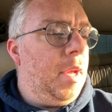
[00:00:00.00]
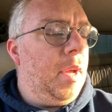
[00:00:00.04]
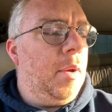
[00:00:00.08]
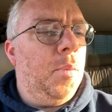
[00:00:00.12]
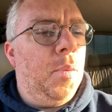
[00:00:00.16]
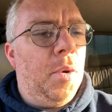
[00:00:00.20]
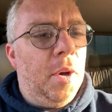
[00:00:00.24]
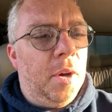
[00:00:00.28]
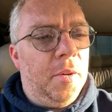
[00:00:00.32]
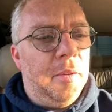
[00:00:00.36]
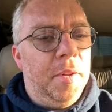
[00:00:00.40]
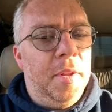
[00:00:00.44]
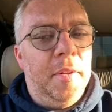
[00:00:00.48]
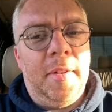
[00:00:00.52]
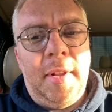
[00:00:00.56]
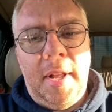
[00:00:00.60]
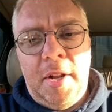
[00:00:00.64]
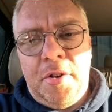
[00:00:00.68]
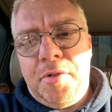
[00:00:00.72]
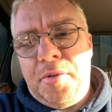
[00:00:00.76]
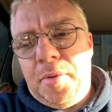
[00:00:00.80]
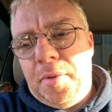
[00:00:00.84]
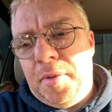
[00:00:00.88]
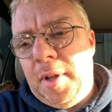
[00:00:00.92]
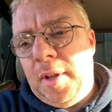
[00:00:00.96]
work on these
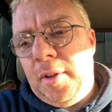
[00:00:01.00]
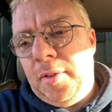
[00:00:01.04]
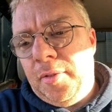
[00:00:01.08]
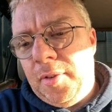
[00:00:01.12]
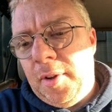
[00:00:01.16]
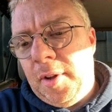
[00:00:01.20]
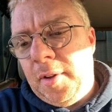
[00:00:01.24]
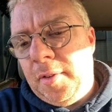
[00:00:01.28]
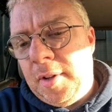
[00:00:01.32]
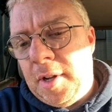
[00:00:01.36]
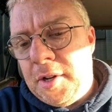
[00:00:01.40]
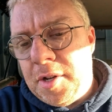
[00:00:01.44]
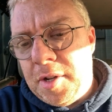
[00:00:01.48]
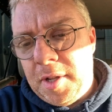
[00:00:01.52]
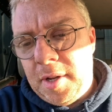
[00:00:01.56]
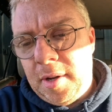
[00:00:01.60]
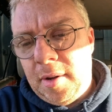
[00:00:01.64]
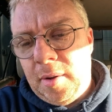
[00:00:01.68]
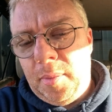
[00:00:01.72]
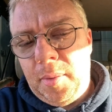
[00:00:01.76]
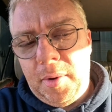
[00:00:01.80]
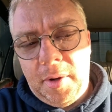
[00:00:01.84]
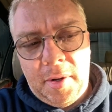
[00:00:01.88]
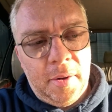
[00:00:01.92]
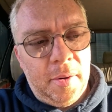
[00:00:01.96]
electrical things first actually, then
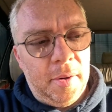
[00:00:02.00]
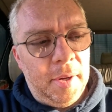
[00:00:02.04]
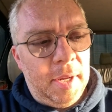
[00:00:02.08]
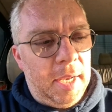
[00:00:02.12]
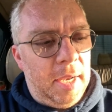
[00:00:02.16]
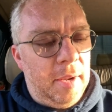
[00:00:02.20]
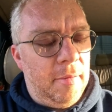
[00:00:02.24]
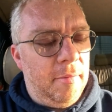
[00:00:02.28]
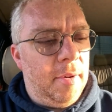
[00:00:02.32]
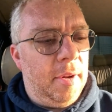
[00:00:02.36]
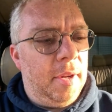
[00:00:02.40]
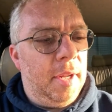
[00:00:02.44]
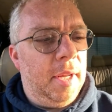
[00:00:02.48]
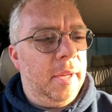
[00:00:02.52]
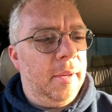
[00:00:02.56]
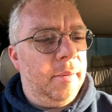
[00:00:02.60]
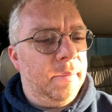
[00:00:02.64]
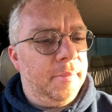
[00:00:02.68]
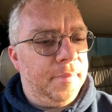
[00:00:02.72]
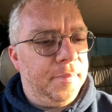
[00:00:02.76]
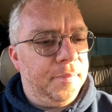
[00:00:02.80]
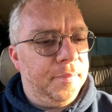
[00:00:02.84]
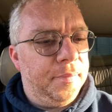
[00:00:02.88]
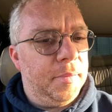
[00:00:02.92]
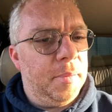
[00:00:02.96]
I'll work on getting it running.
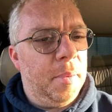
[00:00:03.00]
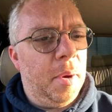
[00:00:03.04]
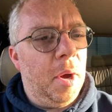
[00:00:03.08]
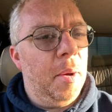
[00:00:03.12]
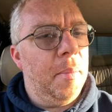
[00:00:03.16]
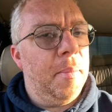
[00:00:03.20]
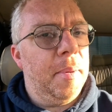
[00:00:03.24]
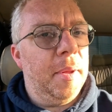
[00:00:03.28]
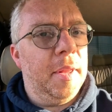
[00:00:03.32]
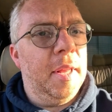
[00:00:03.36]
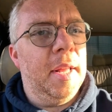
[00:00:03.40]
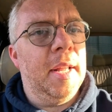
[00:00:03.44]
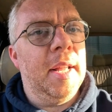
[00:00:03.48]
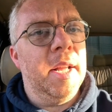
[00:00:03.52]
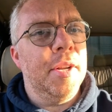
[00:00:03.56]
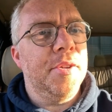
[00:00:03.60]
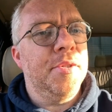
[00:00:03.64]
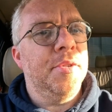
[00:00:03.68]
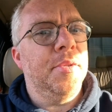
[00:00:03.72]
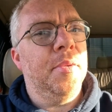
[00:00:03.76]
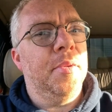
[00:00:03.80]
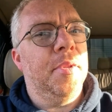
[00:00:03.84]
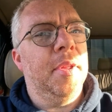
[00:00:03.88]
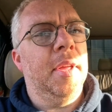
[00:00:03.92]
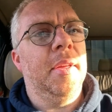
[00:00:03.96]
I'm hoping the
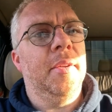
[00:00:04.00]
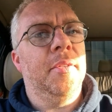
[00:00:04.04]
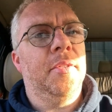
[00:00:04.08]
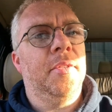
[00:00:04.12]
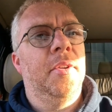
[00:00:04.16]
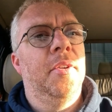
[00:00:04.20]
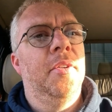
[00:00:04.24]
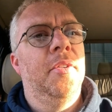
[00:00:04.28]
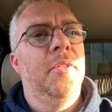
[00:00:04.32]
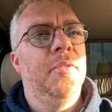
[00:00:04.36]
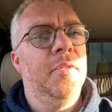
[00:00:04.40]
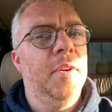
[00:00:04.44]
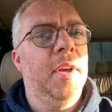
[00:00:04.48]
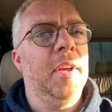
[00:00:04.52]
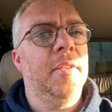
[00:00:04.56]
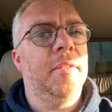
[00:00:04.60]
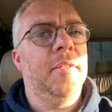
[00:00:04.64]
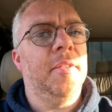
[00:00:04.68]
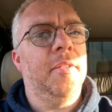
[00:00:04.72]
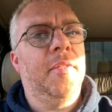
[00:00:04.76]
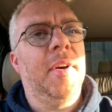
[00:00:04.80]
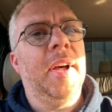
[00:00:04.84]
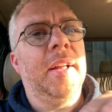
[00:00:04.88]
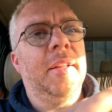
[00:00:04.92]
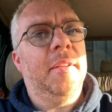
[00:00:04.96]
electrical things fix
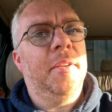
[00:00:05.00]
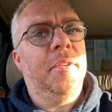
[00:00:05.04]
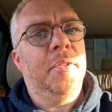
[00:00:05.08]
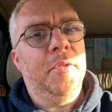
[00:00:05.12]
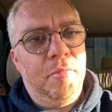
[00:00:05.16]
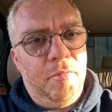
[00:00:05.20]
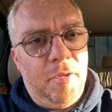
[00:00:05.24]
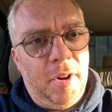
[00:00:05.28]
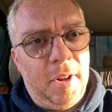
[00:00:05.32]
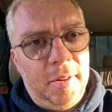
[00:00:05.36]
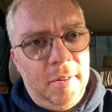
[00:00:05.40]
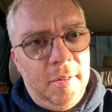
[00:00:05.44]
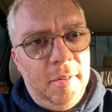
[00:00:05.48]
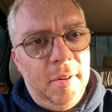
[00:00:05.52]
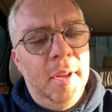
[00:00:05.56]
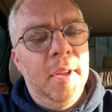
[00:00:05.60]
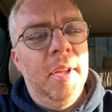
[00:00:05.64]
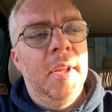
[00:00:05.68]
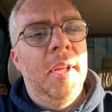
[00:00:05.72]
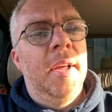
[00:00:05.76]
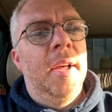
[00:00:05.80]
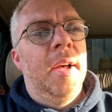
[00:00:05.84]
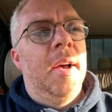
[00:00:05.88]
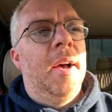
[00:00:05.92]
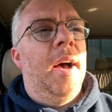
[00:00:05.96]
the fact it doesn't run.
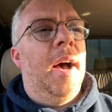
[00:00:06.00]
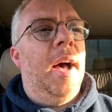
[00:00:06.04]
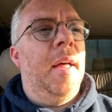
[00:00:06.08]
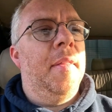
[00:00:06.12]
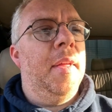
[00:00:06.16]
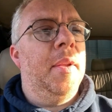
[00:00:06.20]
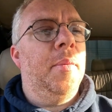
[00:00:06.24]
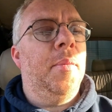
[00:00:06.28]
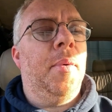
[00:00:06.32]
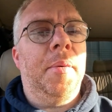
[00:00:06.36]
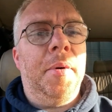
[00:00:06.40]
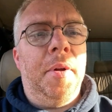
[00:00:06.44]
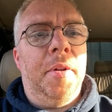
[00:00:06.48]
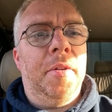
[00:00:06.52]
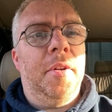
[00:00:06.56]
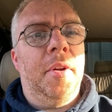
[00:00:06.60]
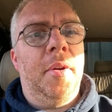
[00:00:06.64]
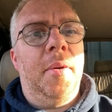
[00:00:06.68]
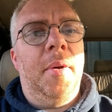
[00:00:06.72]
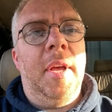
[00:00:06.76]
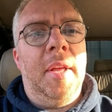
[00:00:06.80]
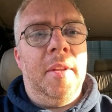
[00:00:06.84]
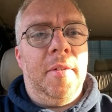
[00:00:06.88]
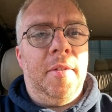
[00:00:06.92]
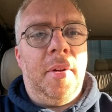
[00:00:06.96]
And then what I'm going
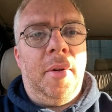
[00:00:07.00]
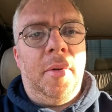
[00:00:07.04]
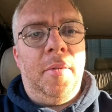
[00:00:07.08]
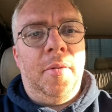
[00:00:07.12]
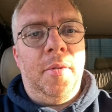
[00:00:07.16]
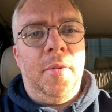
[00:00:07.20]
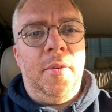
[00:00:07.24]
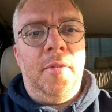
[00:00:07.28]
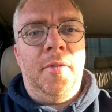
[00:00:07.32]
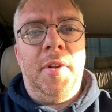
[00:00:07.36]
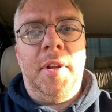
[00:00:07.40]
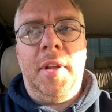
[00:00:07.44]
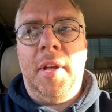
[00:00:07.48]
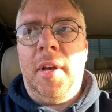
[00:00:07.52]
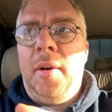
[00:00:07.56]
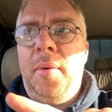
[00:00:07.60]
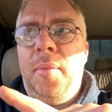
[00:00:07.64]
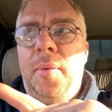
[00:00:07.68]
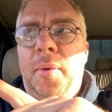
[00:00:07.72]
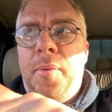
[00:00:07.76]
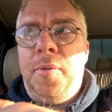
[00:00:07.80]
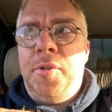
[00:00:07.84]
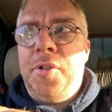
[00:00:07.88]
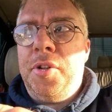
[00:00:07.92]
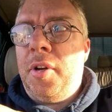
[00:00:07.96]
to do is I'll do a video,
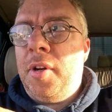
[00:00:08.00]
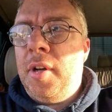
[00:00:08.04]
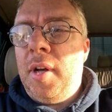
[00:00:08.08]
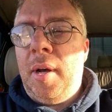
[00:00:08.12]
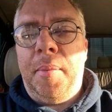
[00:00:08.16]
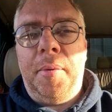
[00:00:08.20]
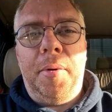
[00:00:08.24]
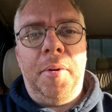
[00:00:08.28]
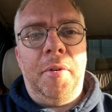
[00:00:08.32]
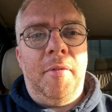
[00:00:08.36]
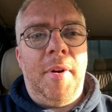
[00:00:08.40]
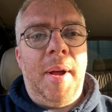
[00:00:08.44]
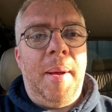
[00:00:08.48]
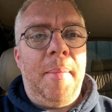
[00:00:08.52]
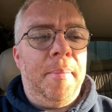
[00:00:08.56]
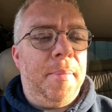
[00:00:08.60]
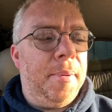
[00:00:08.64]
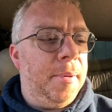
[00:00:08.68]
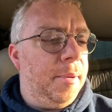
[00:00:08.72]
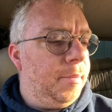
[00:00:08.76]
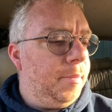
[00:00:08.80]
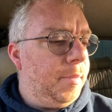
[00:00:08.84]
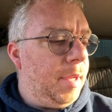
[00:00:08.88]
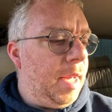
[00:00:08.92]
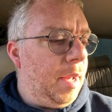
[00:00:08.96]
we'll chuck it up on a ramp,
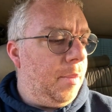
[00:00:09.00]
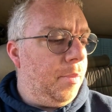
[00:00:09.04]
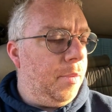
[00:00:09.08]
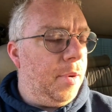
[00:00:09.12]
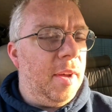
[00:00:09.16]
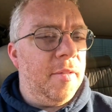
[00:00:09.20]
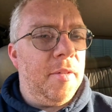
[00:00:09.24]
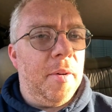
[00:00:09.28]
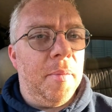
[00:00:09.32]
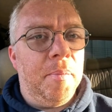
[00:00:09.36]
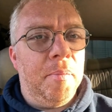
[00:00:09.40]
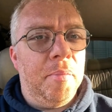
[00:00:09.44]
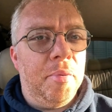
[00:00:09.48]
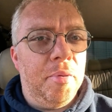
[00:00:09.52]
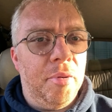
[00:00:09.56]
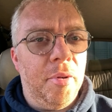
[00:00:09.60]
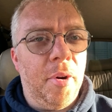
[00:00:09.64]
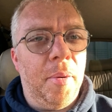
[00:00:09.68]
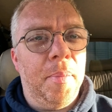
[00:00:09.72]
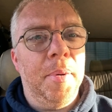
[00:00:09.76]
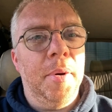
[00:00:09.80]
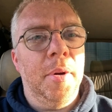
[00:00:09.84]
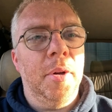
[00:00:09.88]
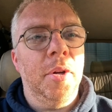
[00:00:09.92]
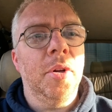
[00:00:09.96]
and we'll have a
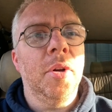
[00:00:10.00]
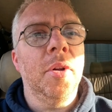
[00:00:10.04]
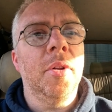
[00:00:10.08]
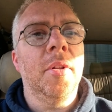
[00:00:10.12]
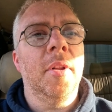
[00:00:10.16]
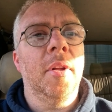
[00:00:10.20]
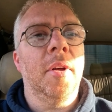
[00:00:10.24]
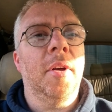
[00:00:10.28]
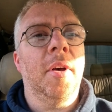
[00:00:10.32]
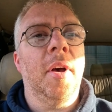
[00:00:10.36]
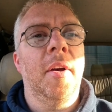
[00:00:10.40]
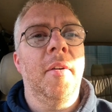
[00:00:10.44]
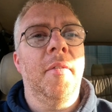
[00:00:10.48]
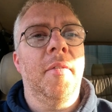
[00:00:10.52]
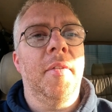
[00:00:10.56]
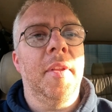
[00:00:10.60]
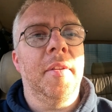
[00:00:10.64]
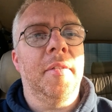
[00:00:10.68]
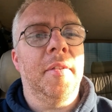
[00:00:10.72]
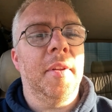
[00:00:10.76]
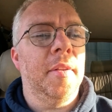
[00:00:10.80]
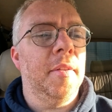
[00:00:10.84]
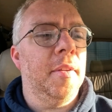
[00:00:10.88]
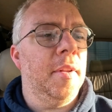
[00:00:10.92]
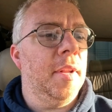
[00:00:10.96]
proper good look over
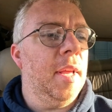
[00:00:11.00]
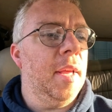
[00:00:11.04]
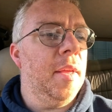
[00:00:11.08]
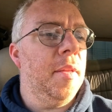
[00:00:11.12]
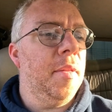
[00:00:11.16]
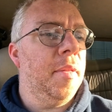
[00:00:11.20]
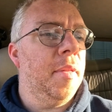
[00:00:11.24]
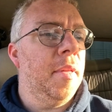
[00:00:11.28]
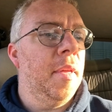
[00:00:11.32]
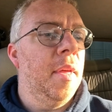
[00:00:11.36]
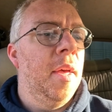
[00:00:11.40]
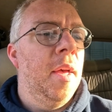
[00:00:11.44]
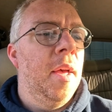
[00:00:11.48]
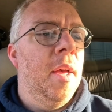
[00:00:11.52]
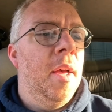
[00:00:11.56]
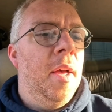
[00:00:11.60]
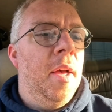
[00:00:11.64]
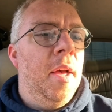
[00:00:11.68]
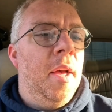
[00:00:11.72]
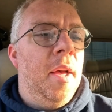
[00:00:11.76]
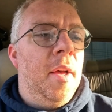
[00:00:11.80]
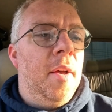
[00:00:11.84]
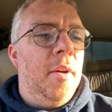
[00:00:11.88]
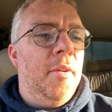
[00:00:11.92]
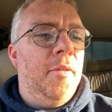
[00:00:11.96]
this underneath,
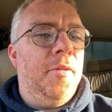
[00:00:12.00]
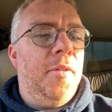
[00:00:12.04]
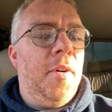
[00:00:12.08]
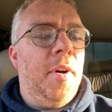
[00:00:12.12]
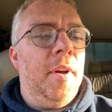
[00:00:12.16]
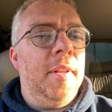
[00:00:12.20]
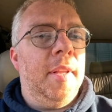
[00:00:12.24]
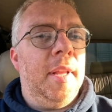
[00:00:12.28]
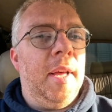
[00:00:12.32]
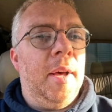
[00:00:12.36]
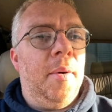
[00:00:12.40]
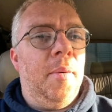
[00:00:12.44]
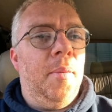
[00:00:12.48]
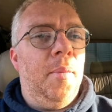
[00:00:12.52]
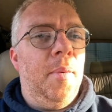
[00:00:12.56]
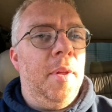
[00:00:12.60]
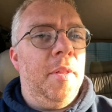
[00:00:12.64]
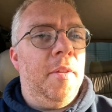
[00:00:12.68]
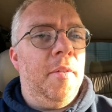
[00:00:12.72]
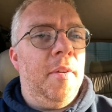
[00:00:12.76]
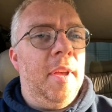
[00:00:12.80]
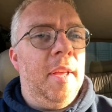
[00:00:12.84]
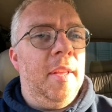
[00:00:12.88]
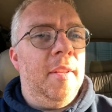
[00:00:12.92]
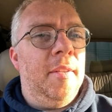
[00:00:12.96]
find out
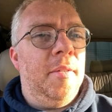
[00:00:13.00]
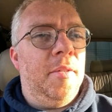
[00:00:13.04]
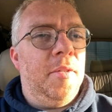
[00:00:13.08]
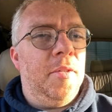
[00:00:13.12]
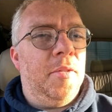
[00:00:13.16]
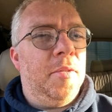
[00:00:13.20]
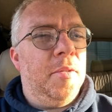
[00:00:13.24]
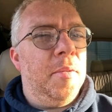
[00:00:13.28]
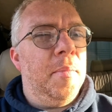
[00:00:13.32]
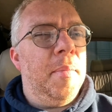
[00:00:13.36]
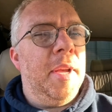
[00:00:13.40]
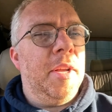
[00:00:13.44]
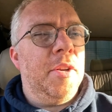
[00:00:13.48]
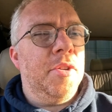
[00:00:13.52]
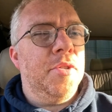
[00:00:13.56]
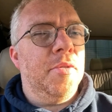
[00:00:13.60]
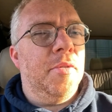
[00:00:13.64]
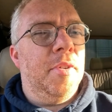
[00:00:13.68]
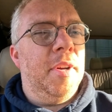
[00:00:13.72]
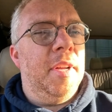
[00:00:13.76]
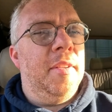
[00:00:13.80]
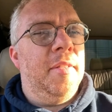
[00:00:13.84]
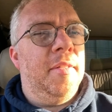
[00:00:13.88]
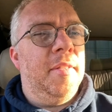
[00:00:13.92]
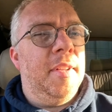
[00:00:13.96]
whether it, just to make
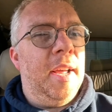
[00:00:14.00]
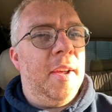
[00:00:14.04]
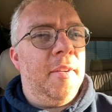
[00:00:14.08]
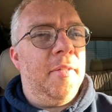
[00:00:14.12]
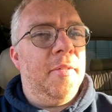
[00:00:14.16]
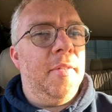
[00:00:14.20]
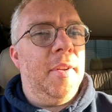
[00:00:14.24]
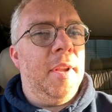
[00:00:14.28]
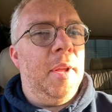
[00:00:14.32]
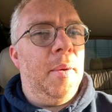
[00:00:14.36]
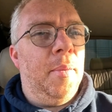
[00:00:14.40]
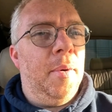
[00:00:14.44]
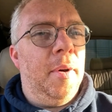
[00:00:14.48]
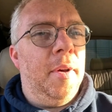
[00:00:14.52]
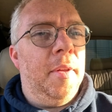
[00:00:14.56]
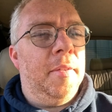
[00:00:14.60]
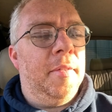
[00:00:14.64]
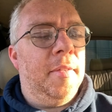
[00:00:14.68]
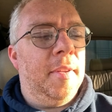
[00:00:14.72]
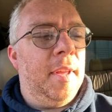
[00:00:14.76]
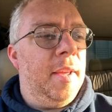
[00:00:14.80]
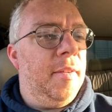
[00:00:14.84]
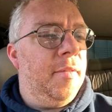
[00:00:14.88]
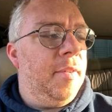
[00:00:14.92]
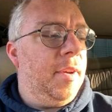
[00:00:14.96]
sure it's definitely worth
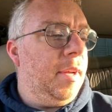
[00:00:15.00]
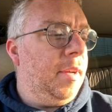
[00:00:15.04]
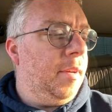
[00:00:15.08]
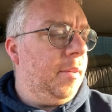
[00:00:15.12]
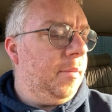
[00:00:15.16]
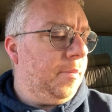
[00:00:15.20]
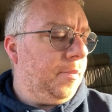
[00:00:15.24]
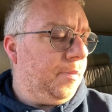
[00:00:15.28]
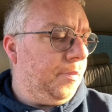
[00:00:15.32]
saving,